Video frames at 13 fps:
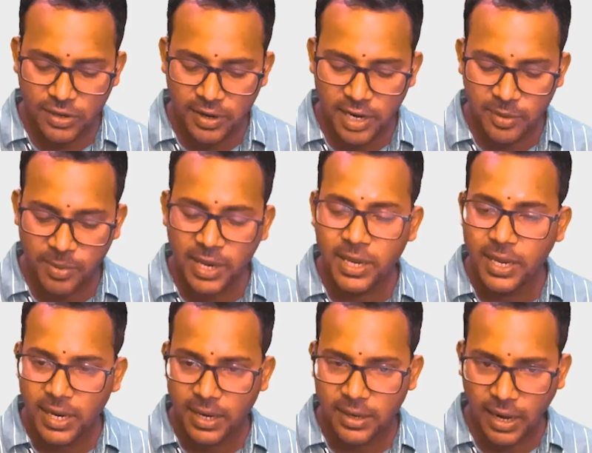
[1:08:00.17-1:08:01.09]
rate by
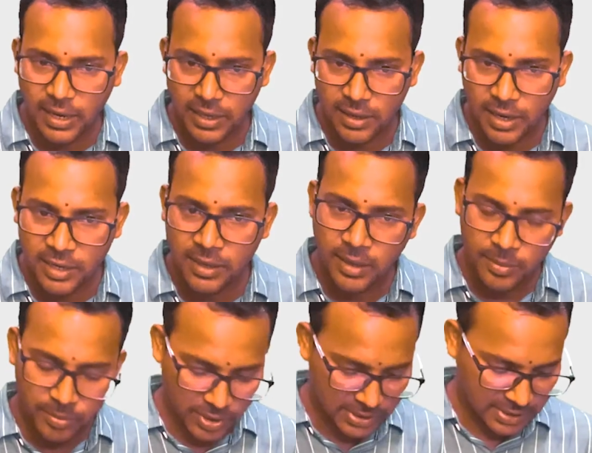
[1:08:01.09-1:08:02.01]
99%.
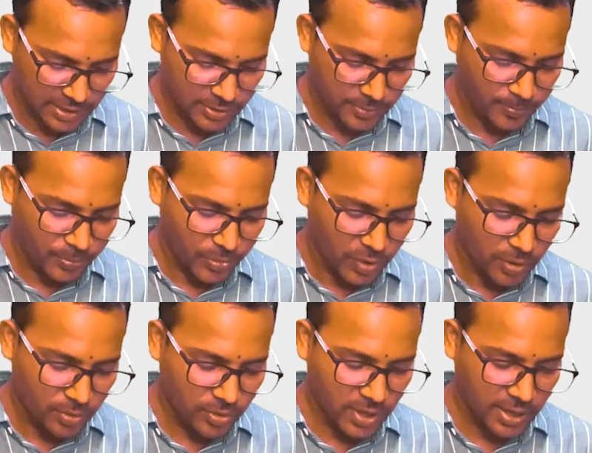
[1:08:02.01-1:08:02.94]

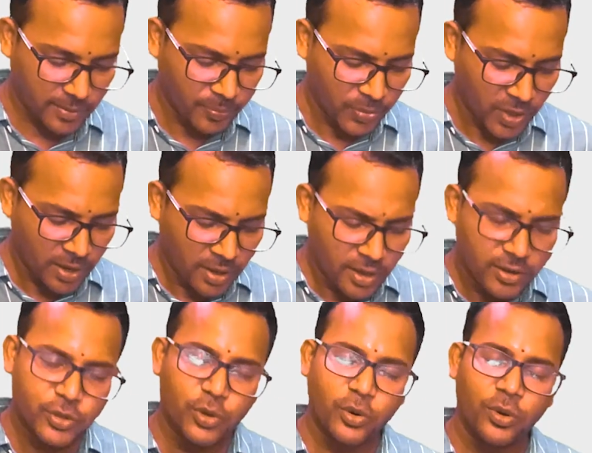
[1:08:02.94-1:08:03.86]
Okay,
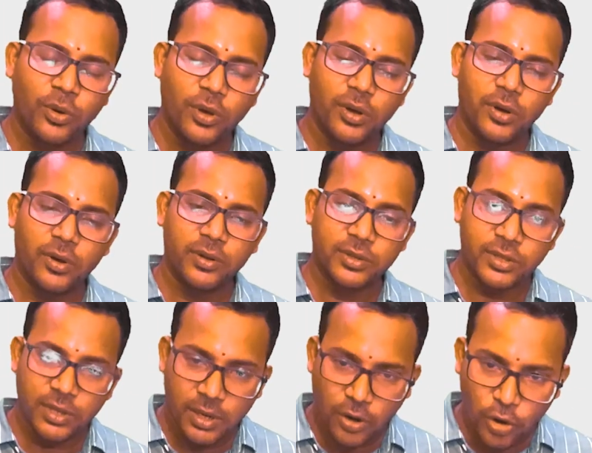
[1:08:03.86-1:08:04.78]
so
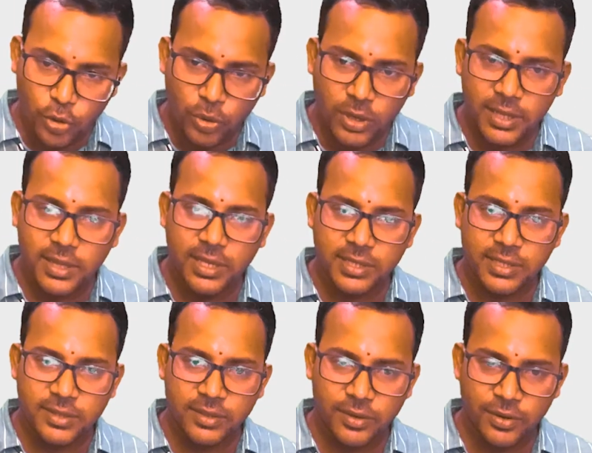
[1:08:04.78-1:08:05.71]
not only
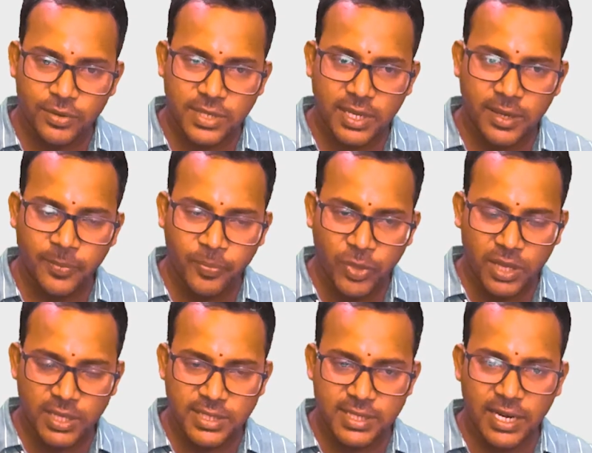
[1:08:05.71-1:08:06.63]
this, you see,
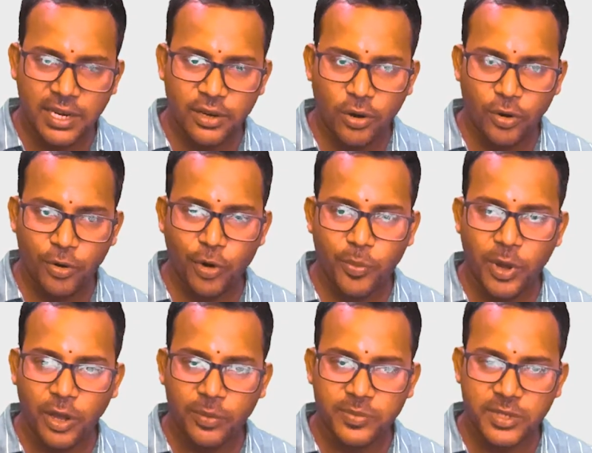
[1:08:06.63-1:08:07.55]
this sentinel node
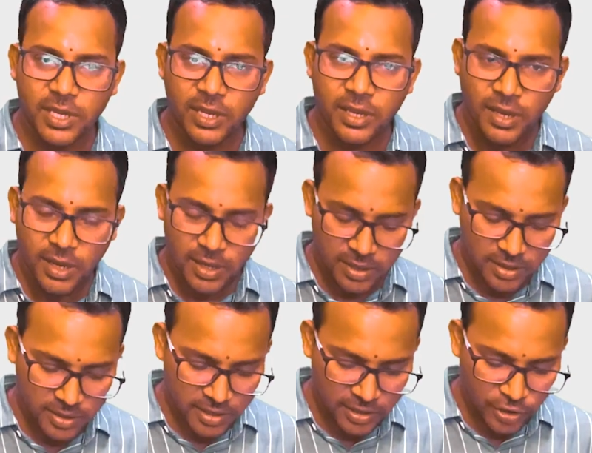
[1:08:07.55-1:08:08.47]
biopsy
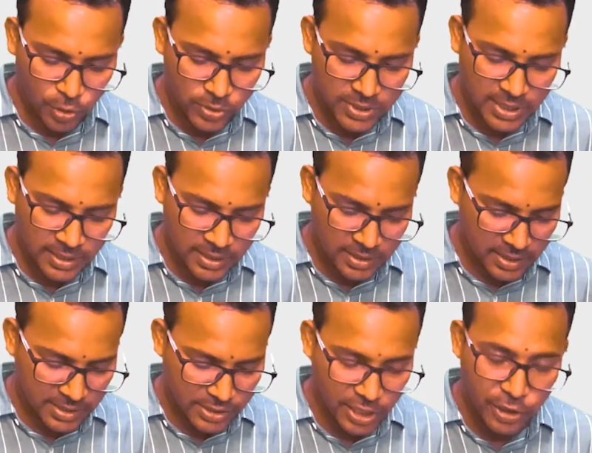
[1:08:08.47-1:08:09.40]
using
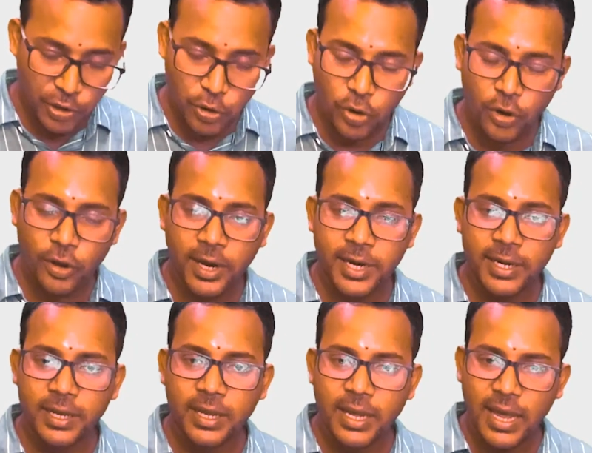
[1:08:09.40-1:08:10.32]
this
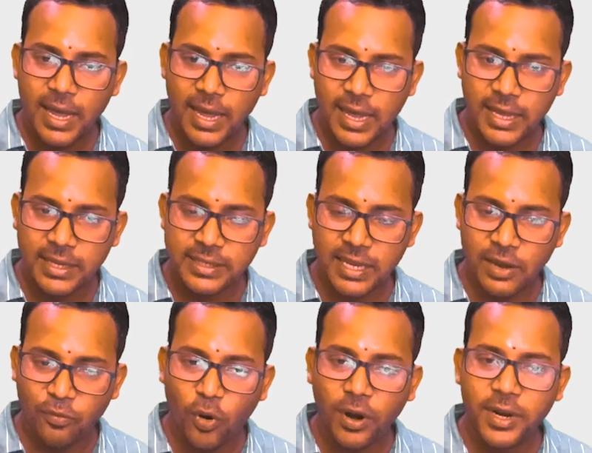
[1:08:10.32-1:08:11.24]
radiocolloid has
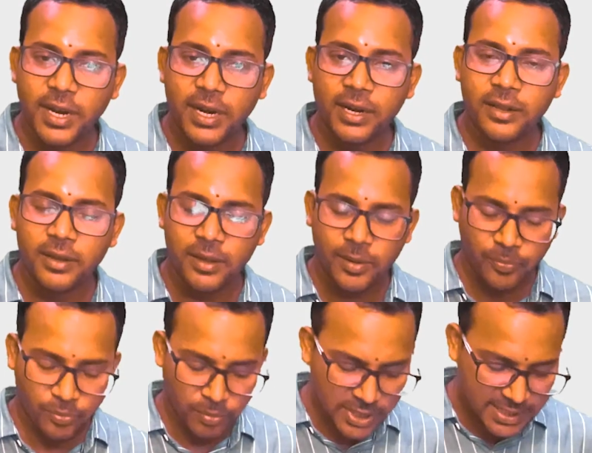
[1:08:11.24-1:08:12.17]
avoided
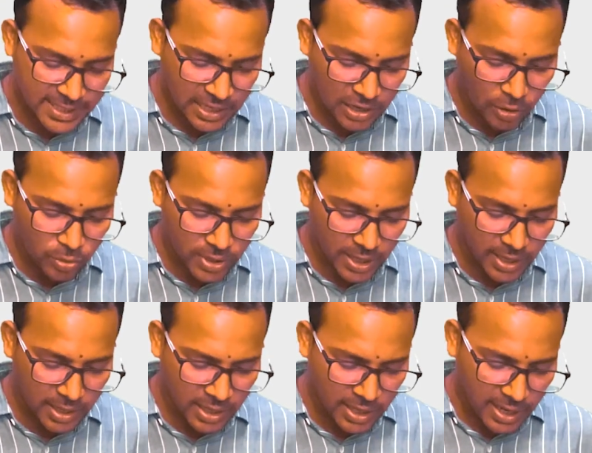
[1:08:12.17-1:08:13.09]
missing out
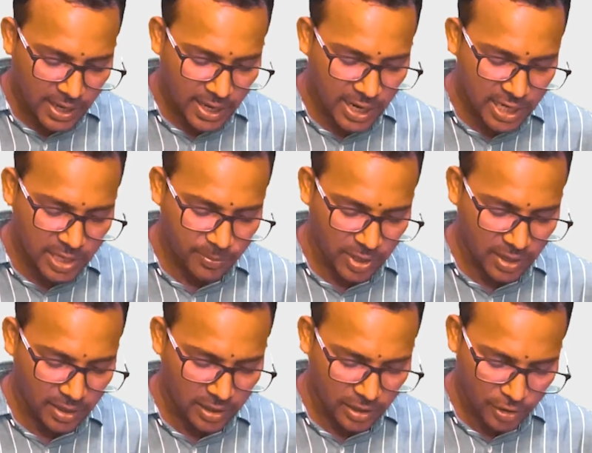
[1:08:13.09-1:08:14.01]
any
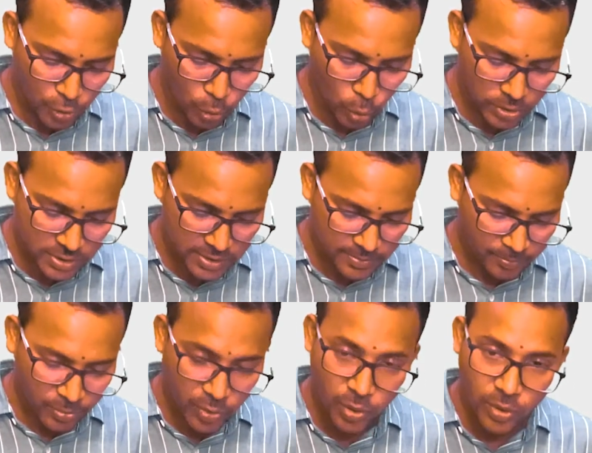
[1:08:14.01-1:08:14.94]
atypical nodes.
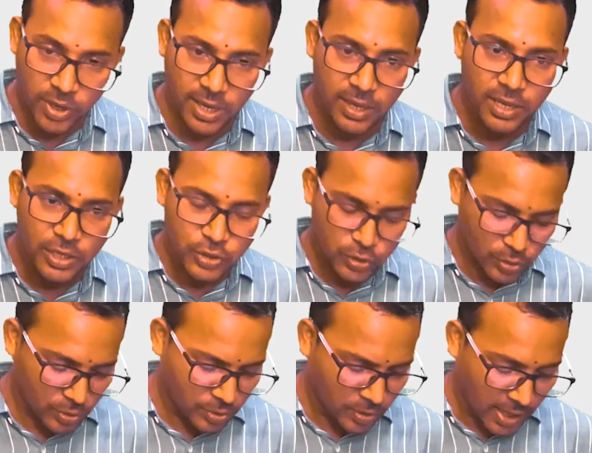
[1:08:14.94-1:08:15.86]
Okay,
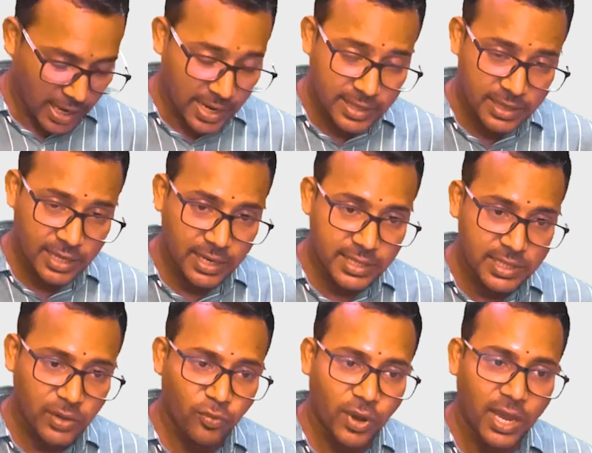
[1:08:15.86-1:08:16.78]
so another
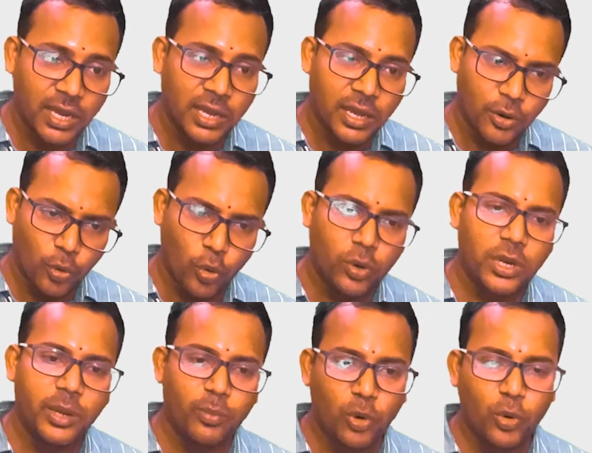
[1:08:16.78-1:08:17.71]
reason why
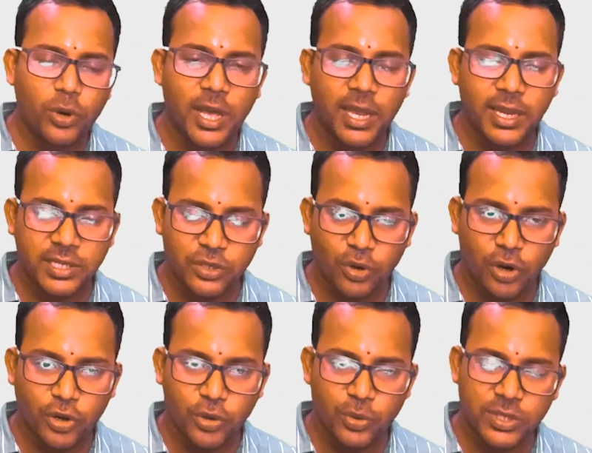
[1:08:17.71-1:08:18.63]
only blue dye is
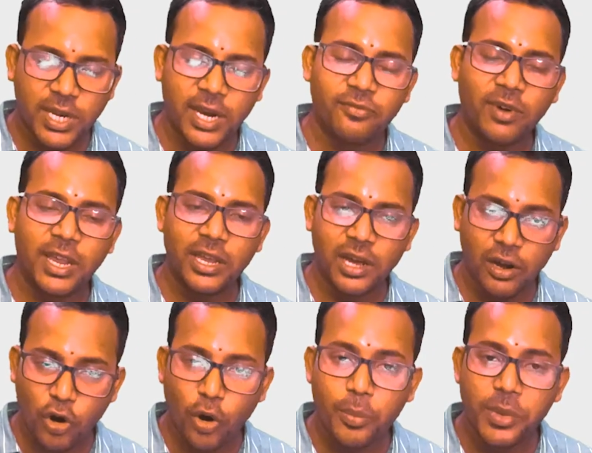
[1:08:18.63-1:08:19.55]
not used and why a
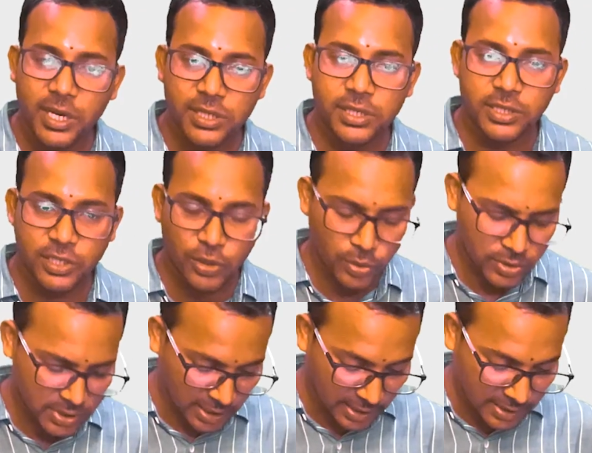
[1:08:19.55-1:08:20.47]
combination is
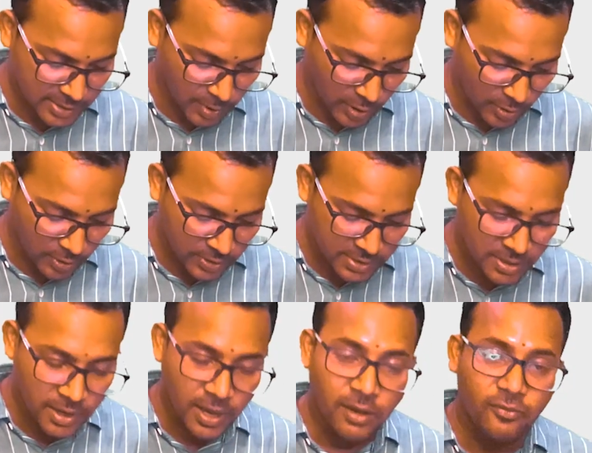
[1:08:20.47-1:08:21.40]
used is because
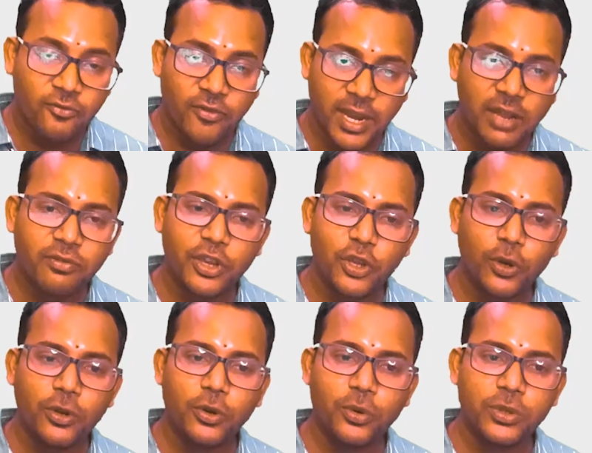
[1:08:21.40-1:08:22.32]
whenever you
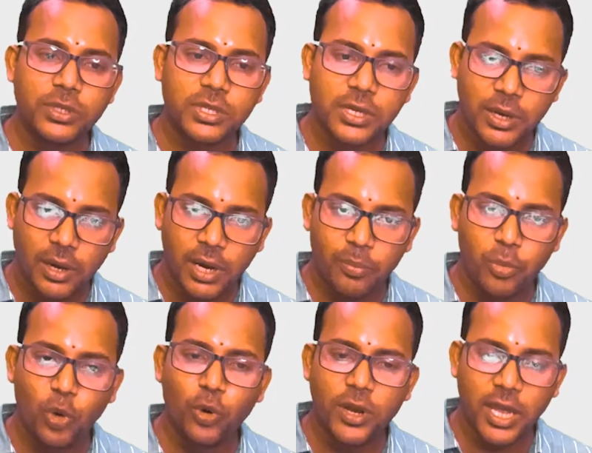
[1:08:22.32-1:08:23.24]
use a
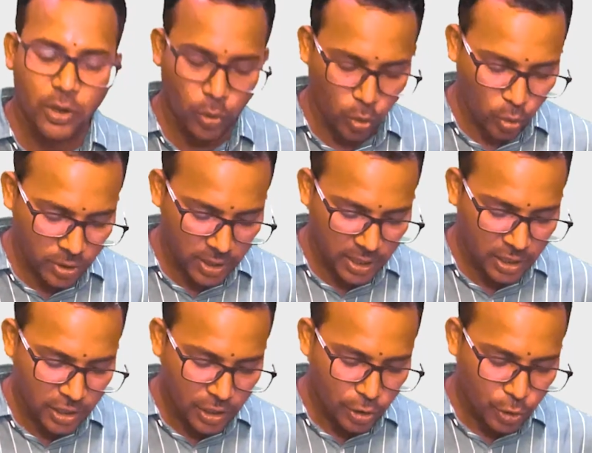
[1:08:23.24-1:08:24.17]
blue dye
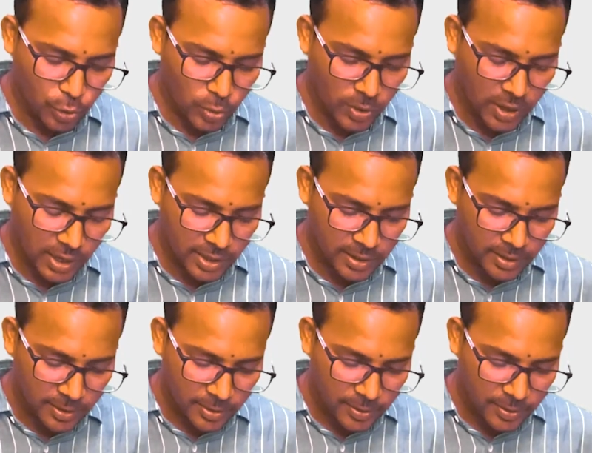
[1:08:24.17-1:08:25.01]
only, you are